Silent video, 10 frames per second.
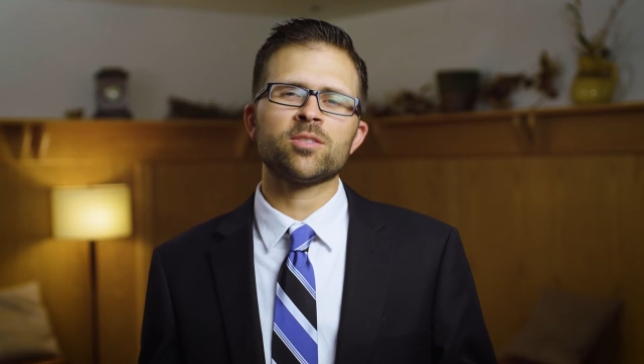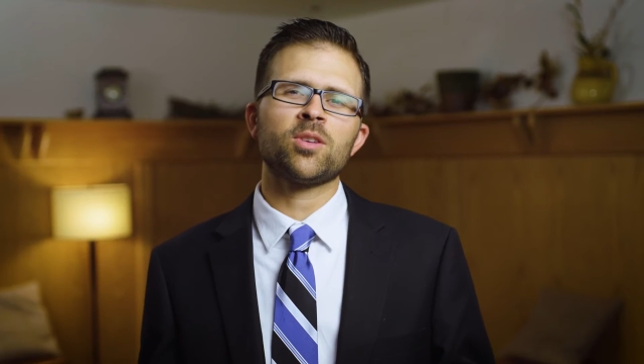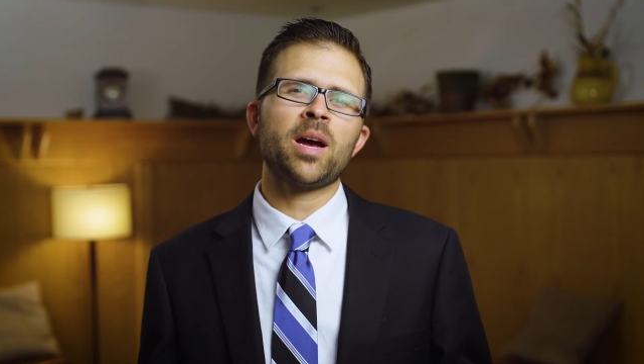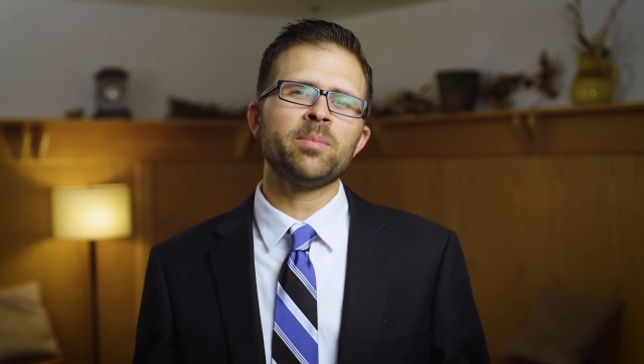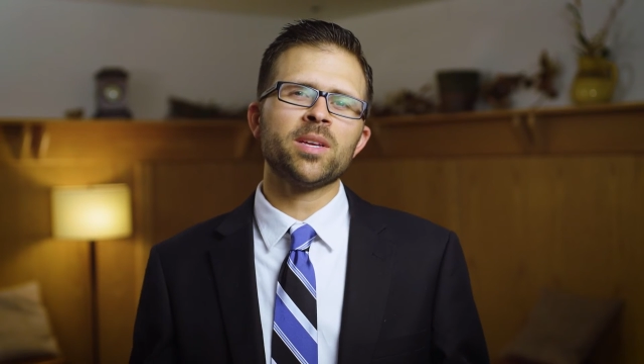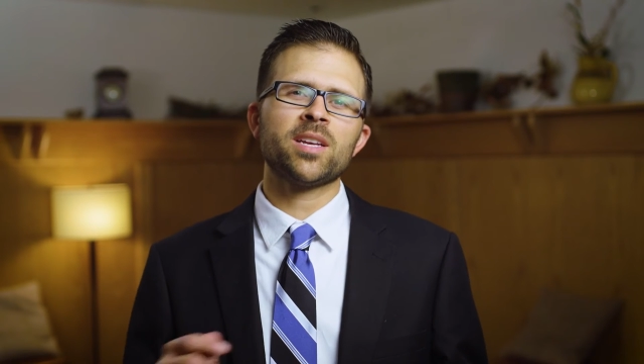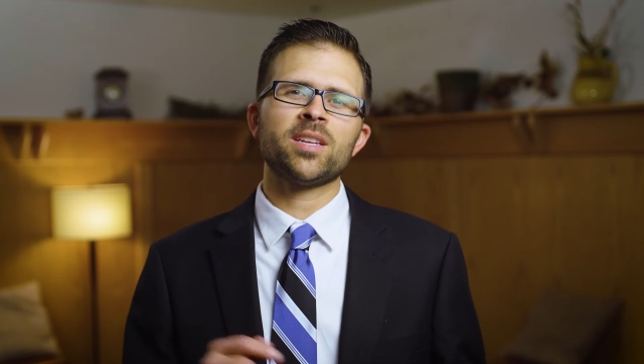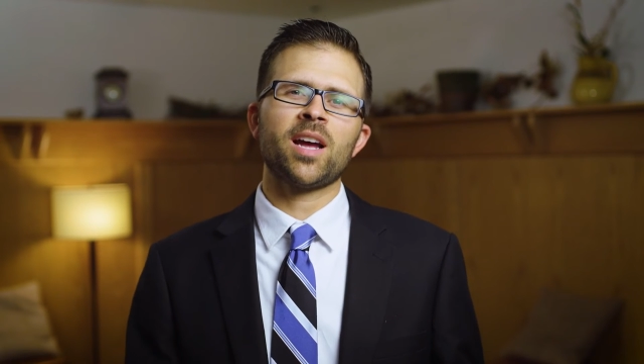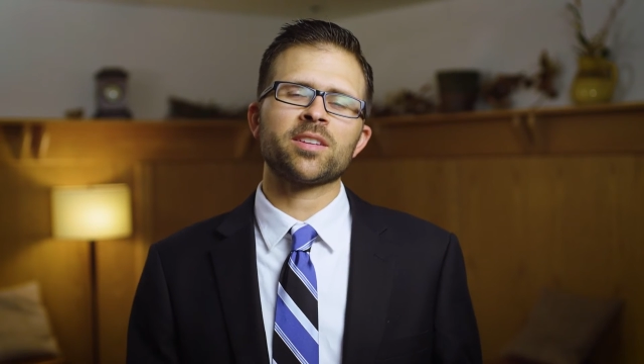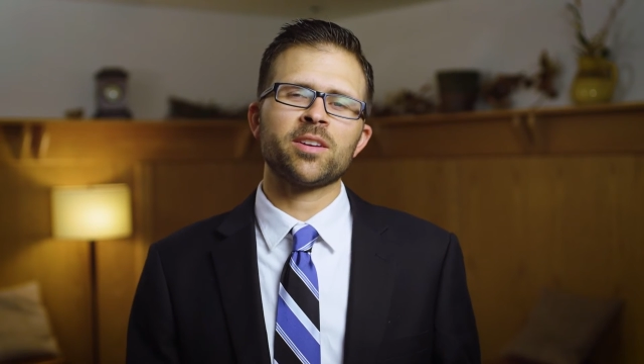So I'm the
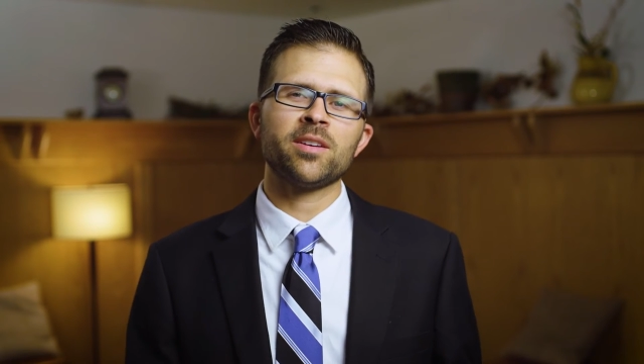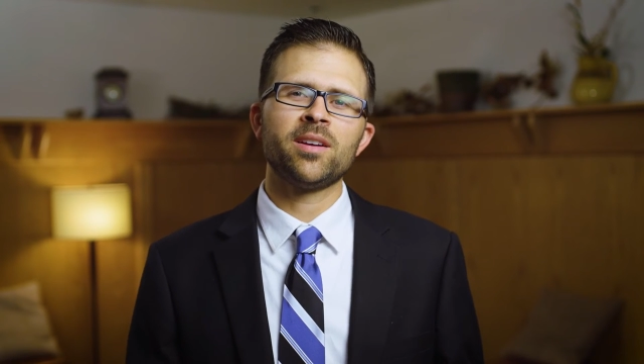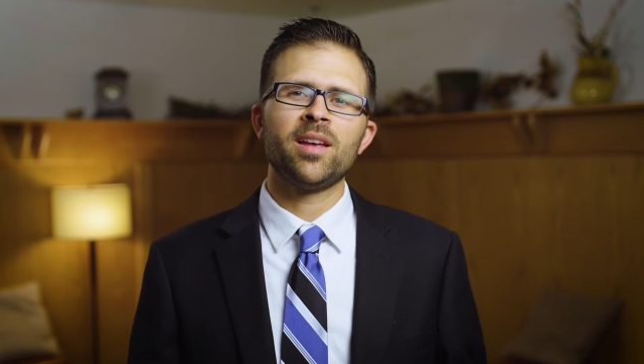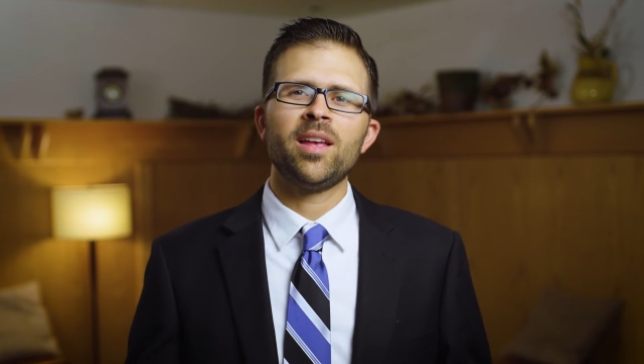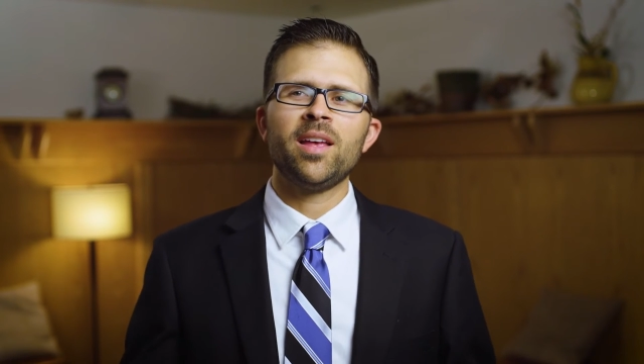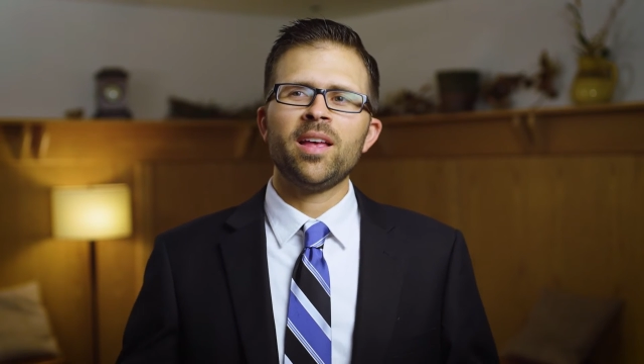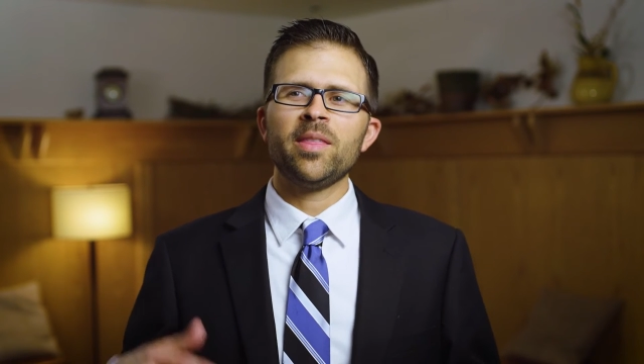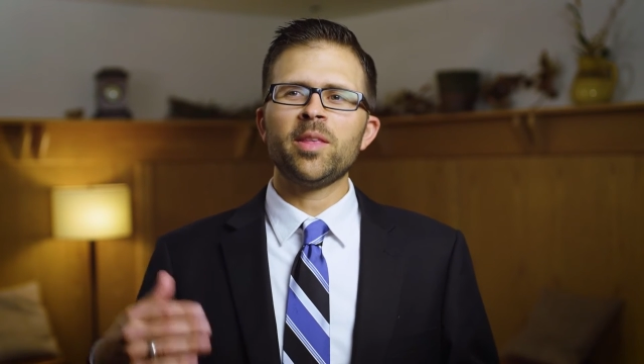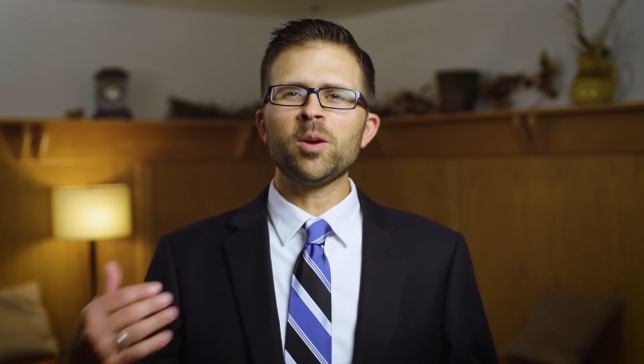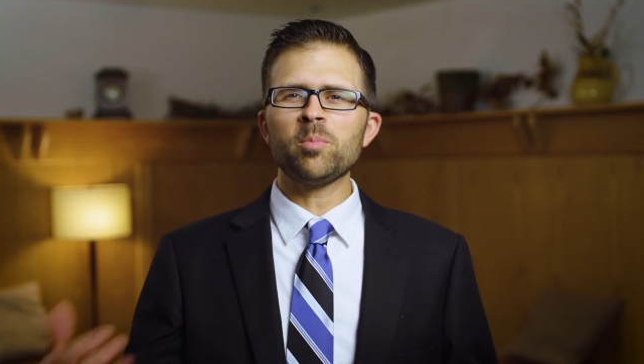conductor,
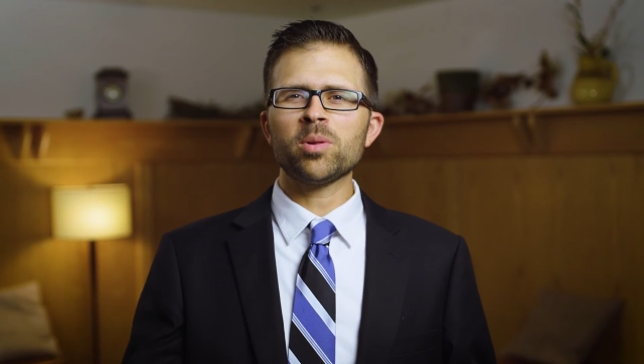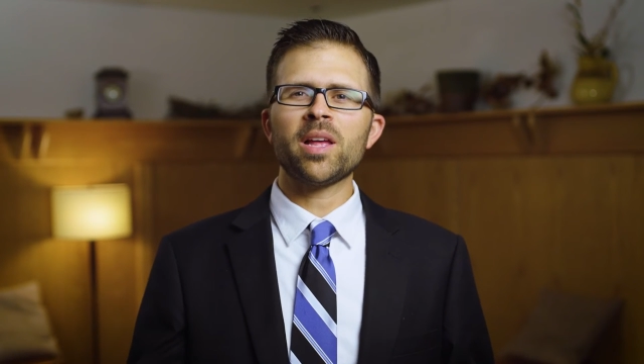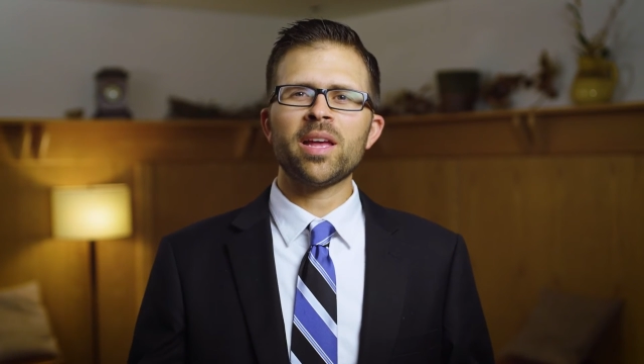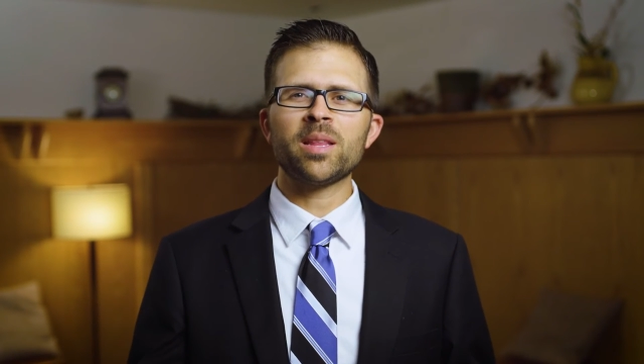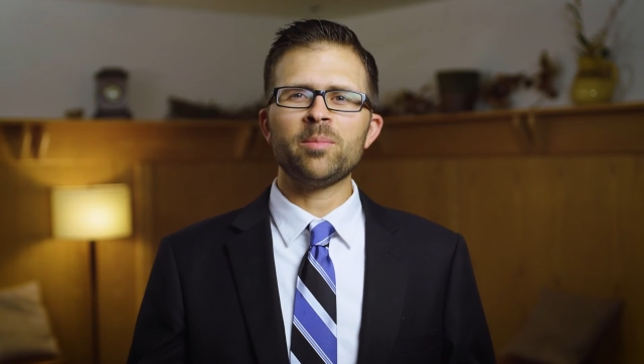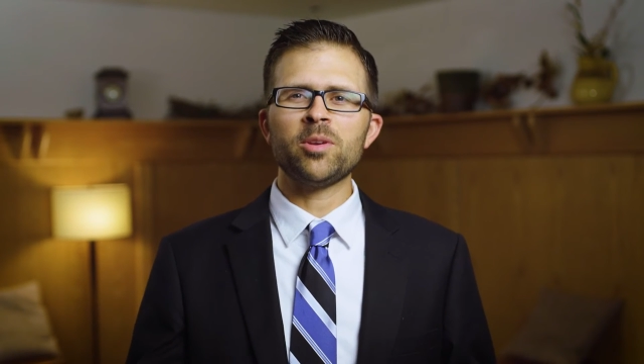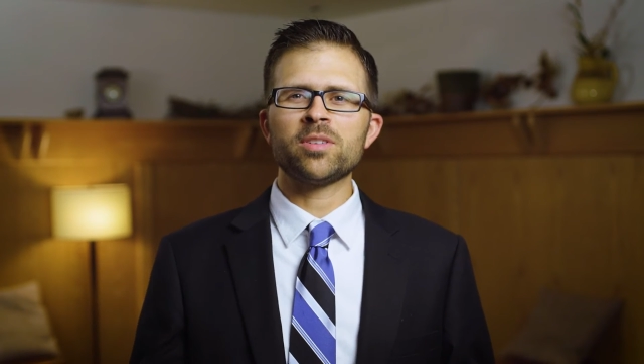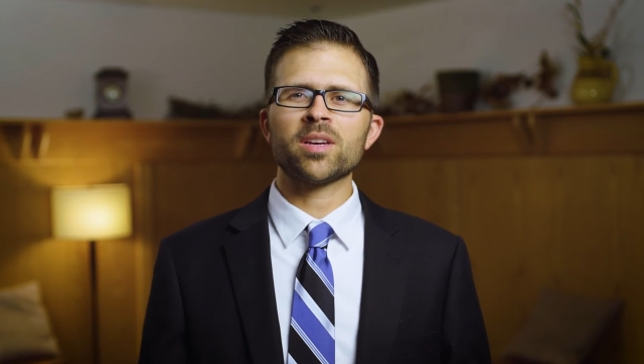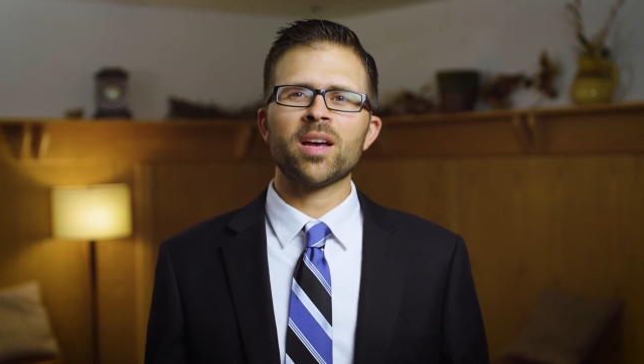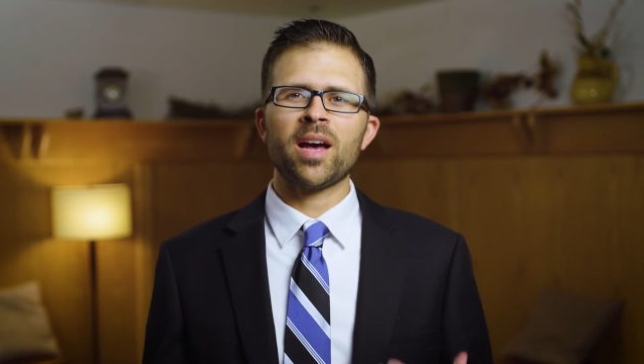they're playing the
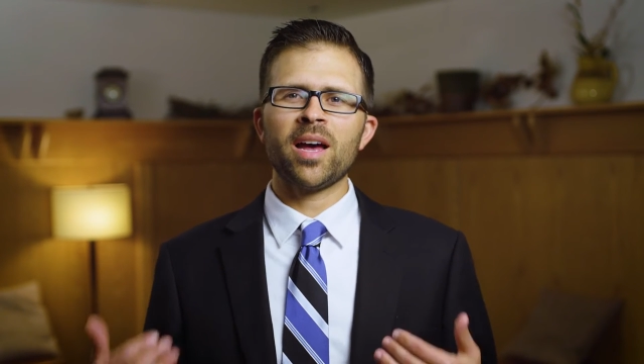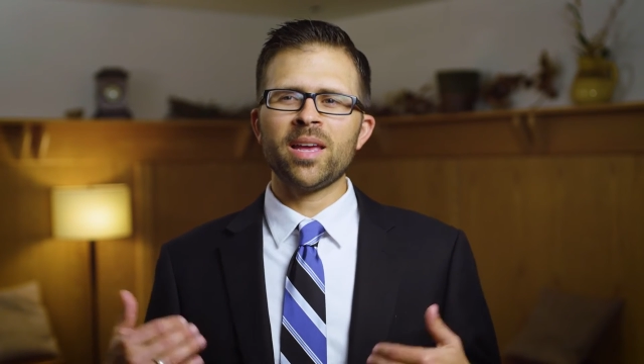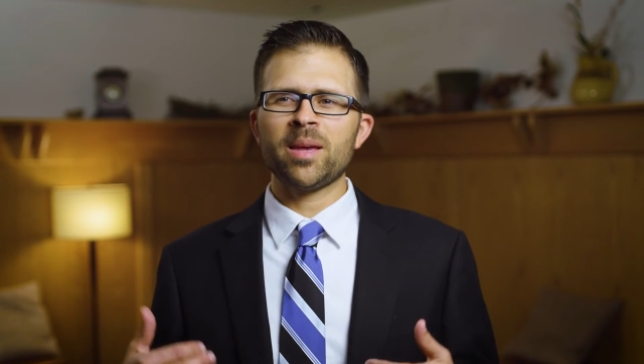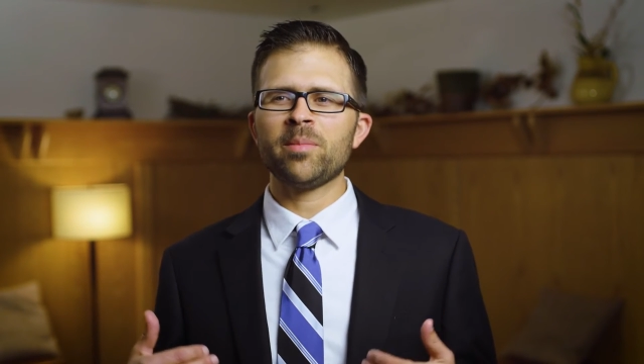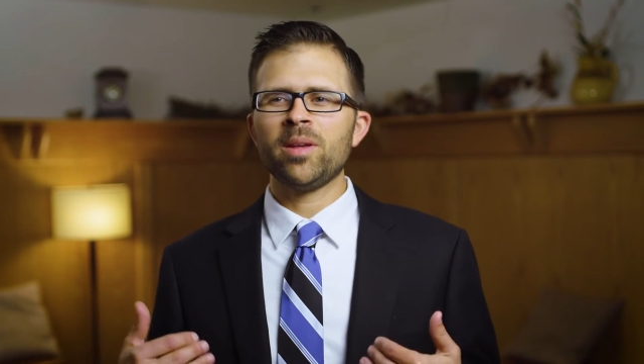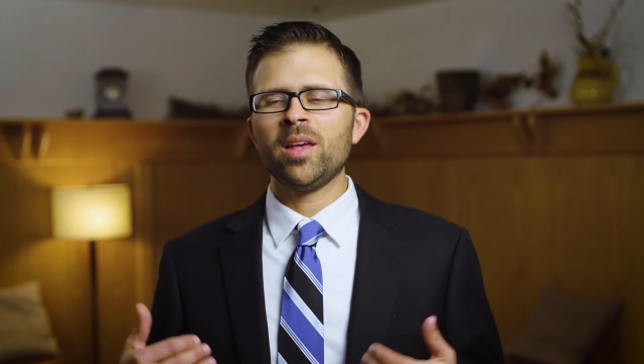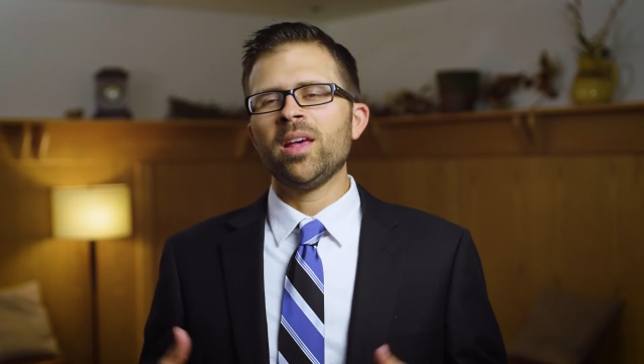music, I am,